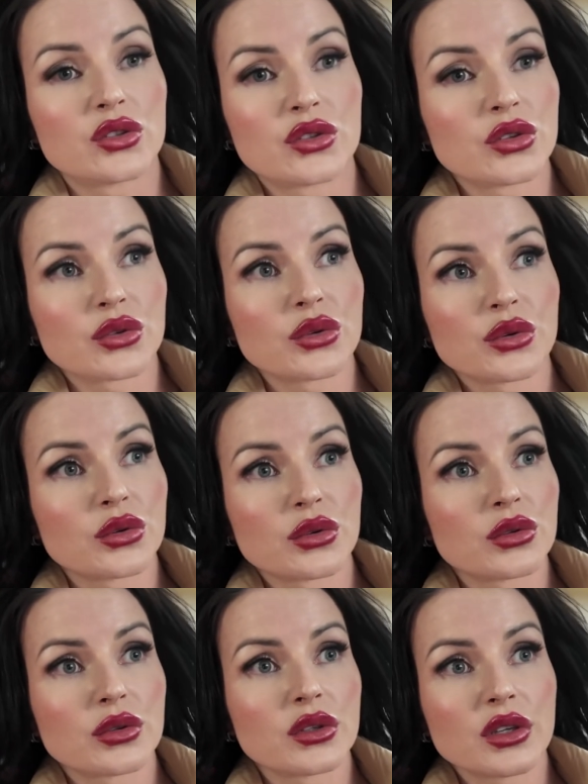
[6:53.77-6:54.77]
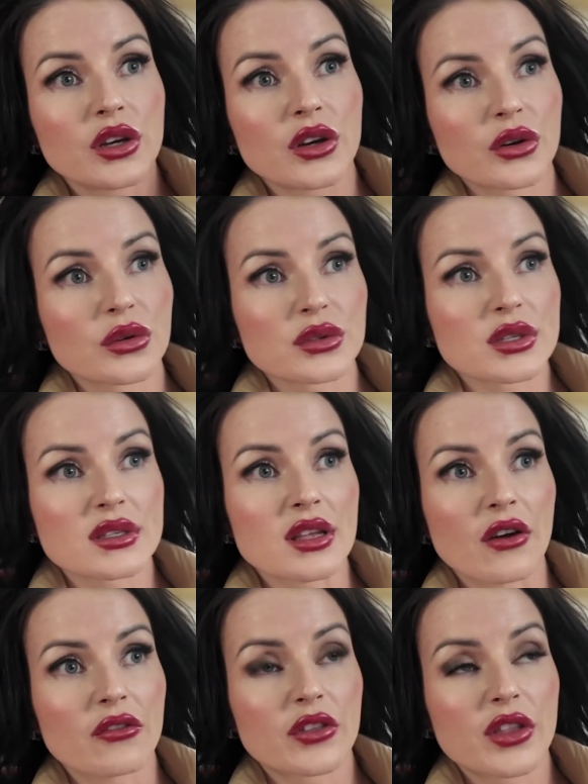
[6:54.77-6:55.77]
do,
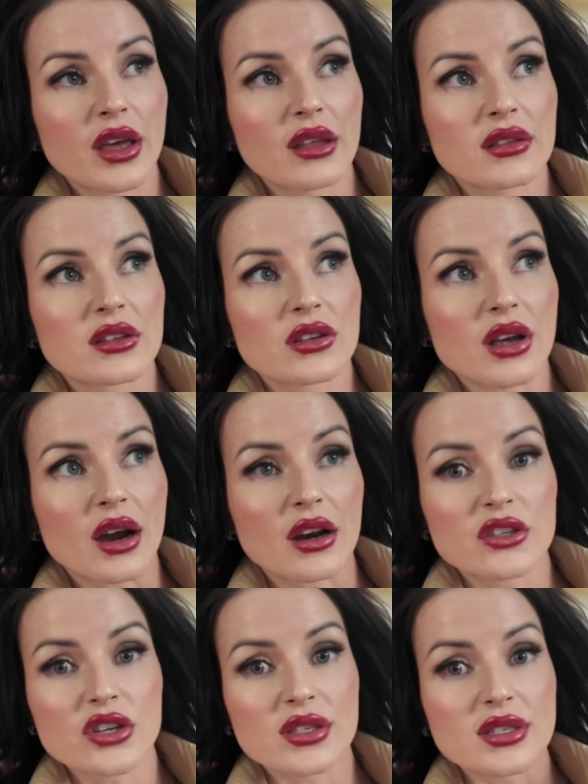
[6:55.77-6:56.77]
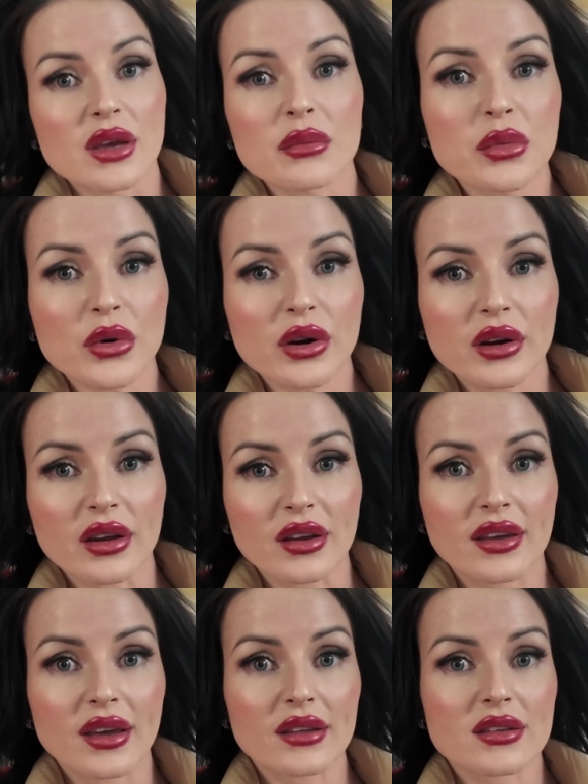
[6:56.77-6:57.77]
stuff that are just temporary,
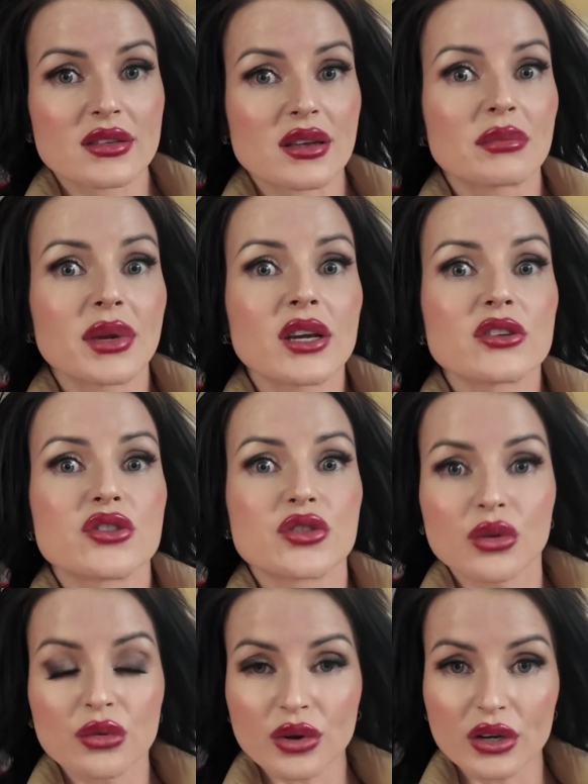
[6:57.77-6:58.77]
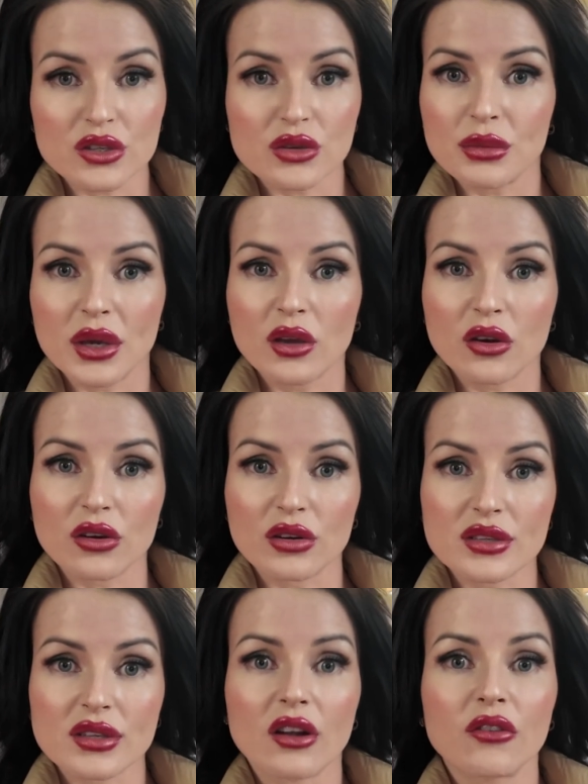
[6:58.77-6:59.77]
get some nice jewelry to make
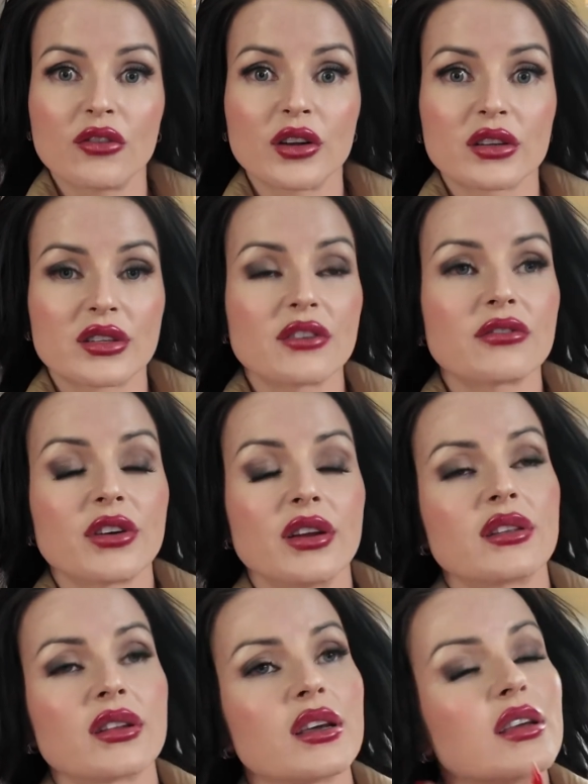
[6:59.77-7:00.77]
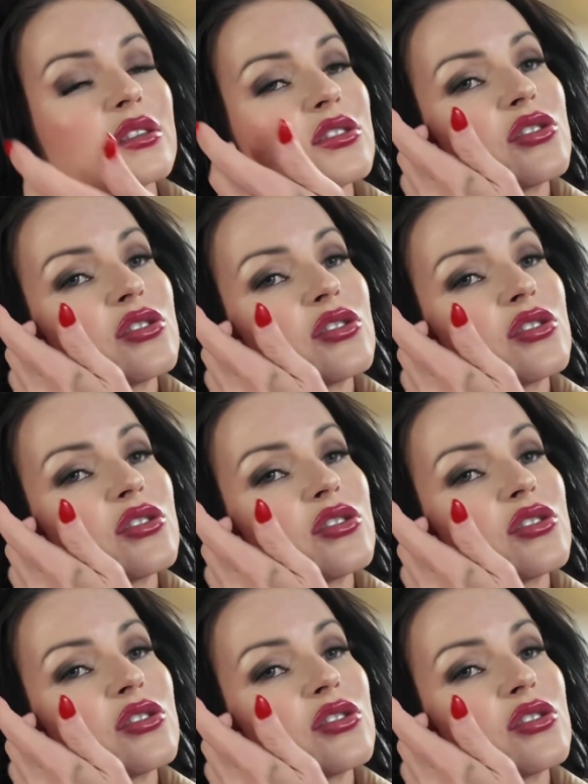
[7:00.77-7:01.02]
yourself feel different. It's